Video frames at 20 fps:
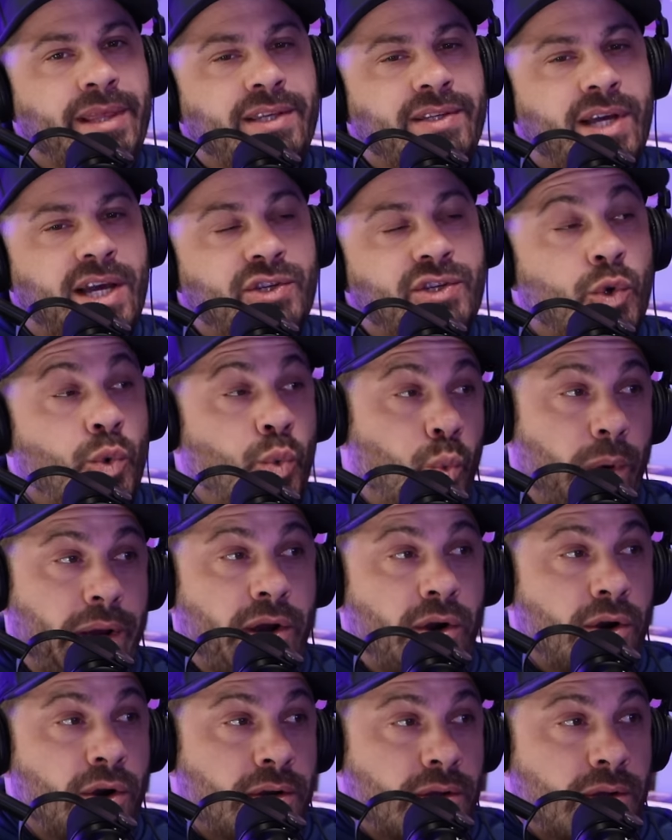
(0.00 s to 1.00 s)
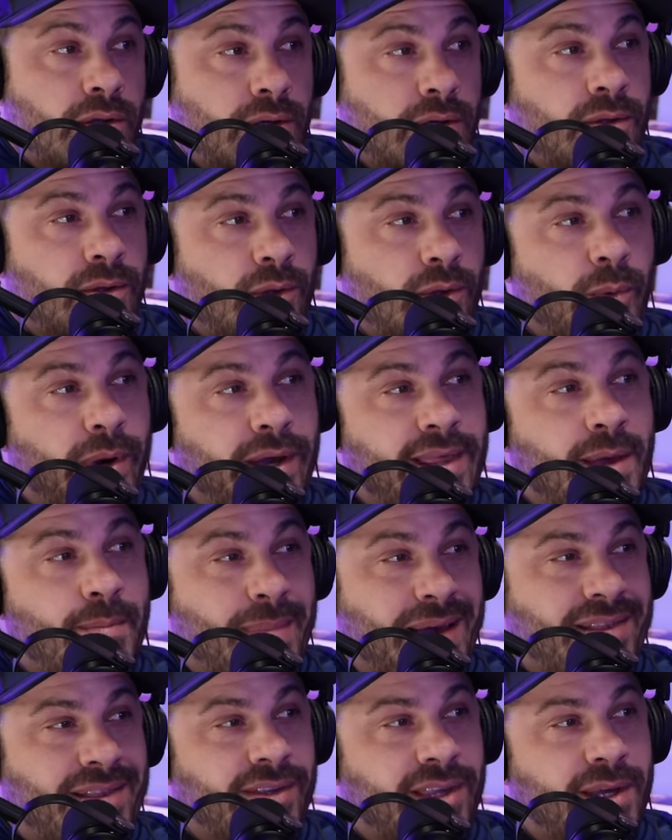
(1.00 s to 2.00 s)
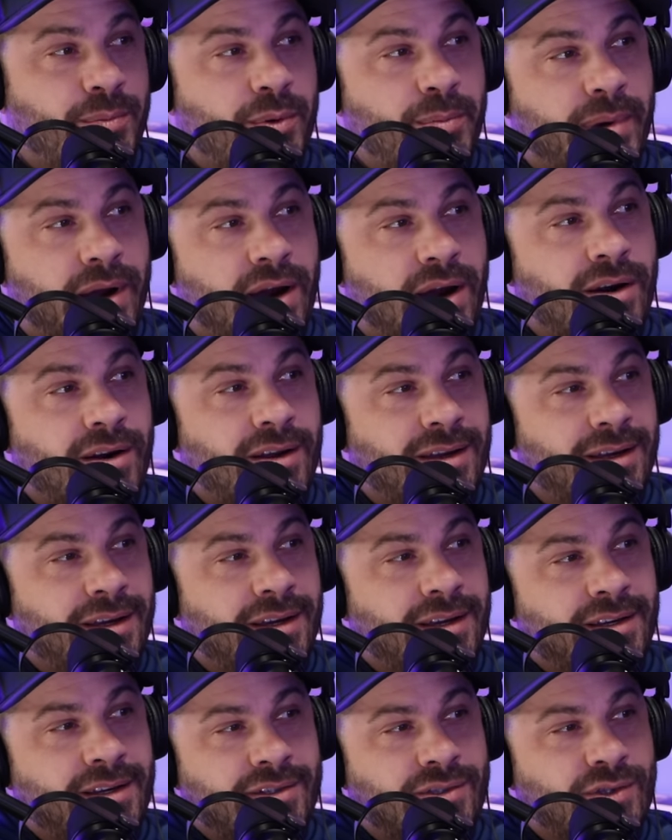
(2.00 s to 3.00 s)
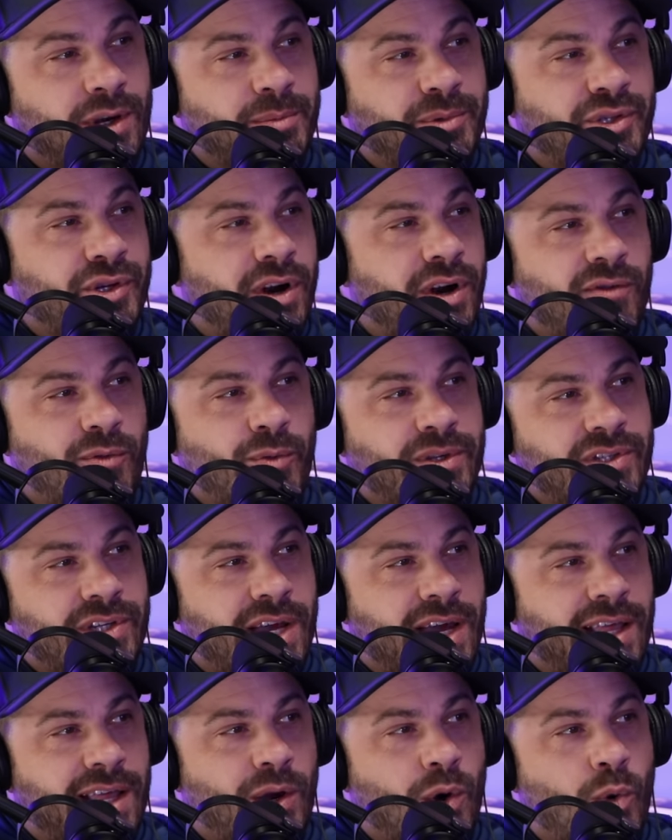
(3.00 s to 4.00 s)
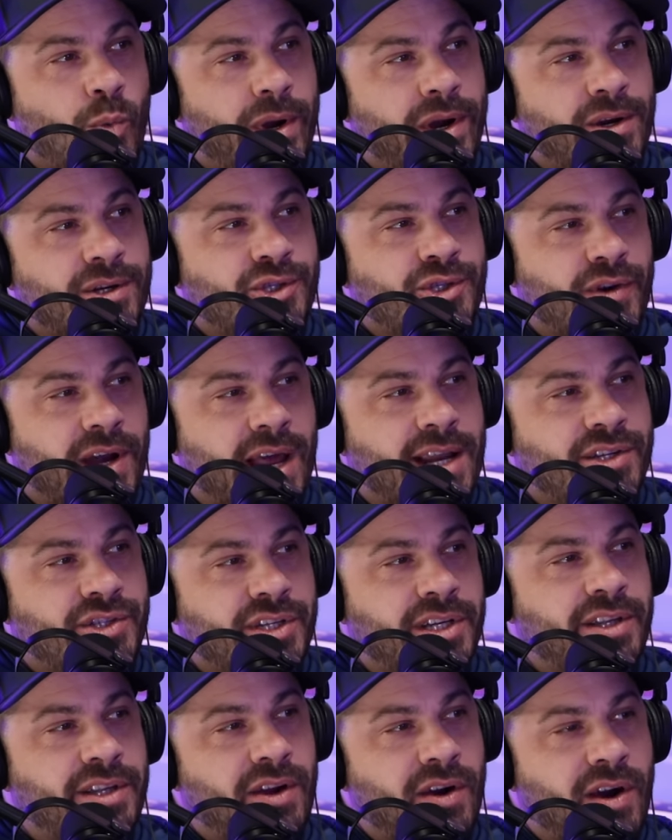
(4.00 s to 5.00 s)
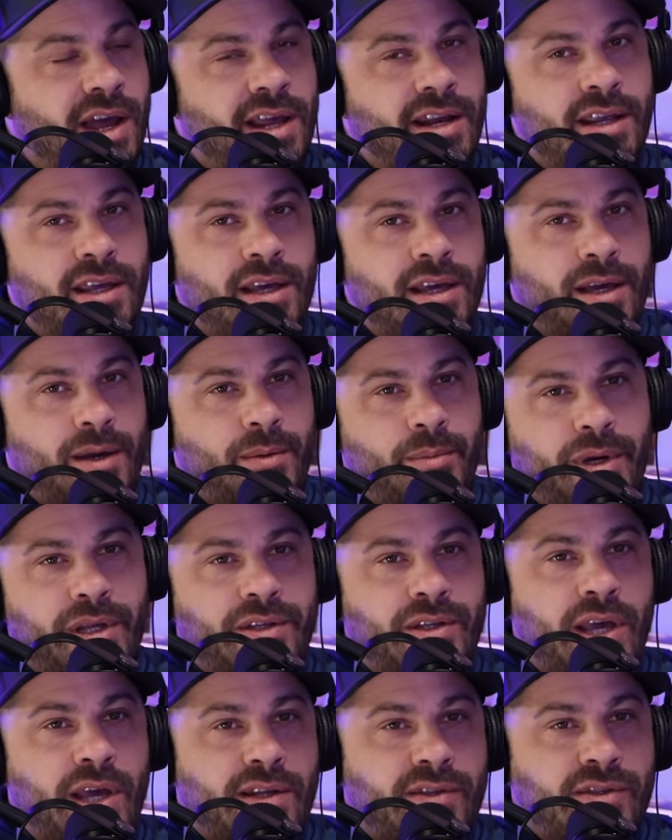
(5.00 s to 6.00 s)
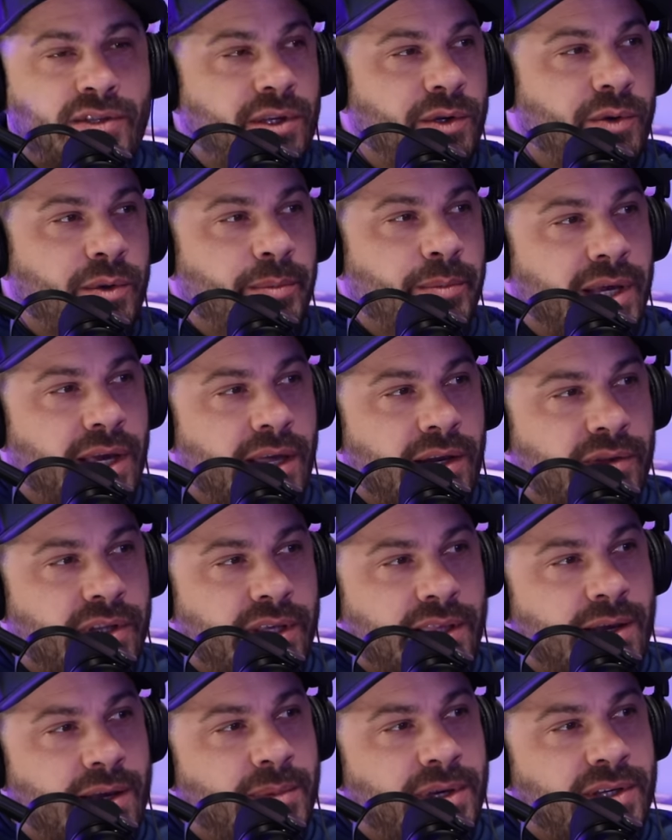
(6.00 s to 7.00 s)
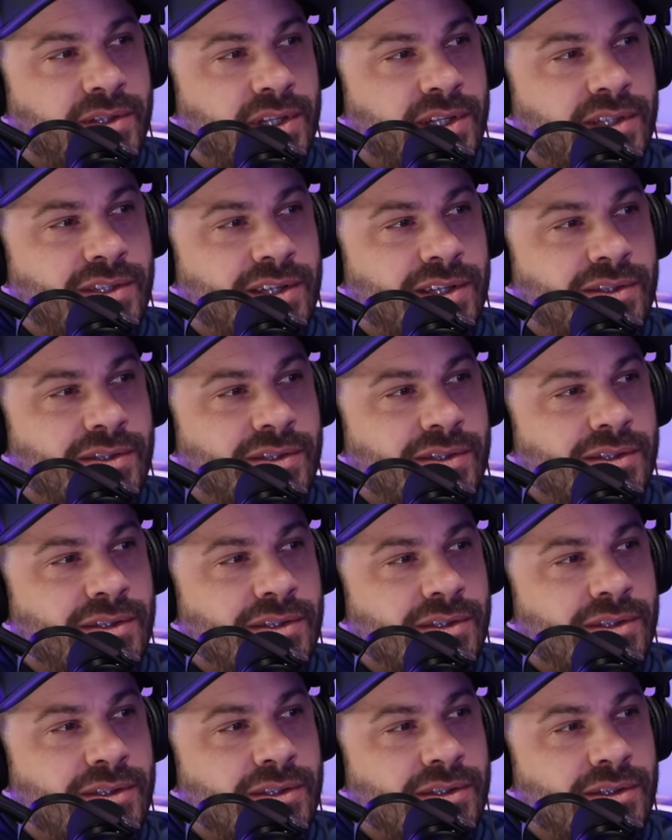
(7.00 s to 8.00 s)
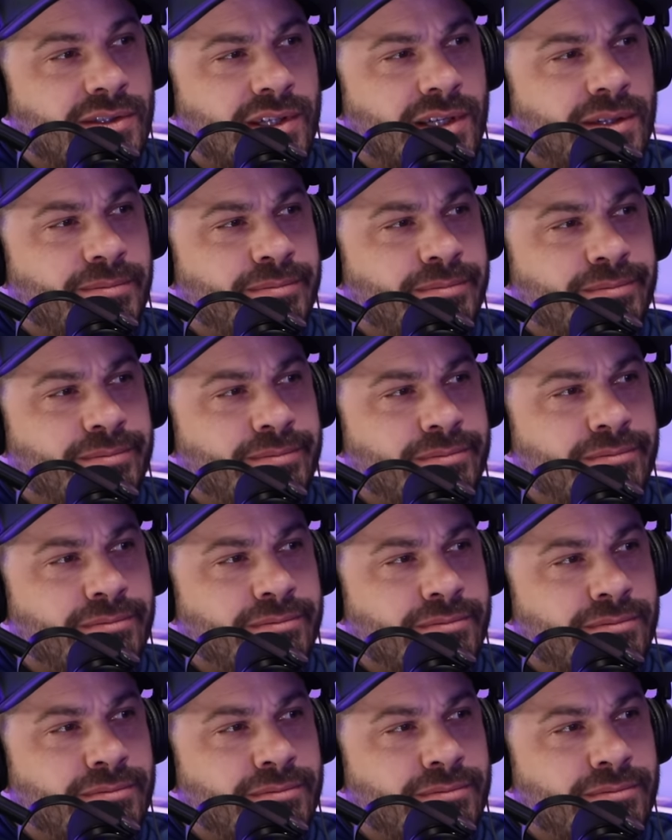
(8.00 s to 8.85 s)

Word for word: guys are weird the way they mentally prepare. Mm-hmm. So I'm sure everyone's got like a weird strategy in their head. But yeah, to you and me, I don't think that makes any sense. Yeah. yeah. So it,